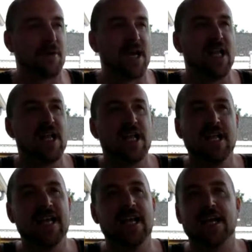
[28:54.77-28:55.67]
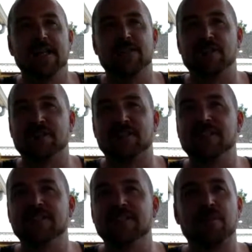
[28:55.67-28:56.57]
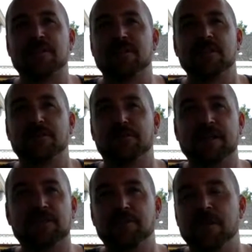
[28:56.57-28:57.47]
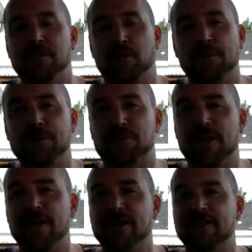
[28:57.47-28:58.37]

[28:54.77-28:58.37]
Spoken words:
But just these numbers and this fiction being perpetrated,